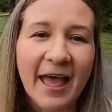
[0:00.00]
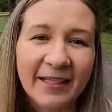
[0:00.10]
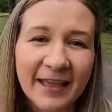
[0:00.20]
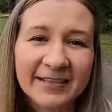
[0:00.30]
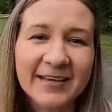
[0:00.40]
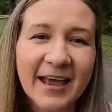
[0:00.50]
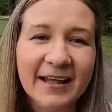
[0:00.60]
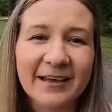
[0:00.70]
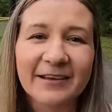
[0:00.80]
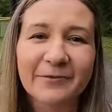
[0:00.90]
And that's
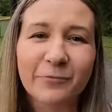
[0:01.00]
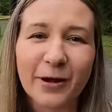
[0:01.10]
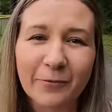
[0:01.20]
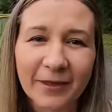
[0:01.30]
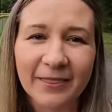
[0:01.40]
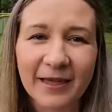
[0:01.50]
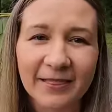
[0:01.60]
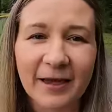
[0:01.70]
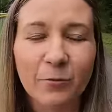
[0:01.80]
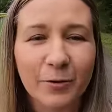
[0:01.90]
kind of where we
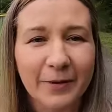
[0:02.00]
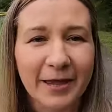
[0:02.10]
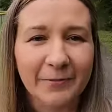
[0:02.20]
think that we'll be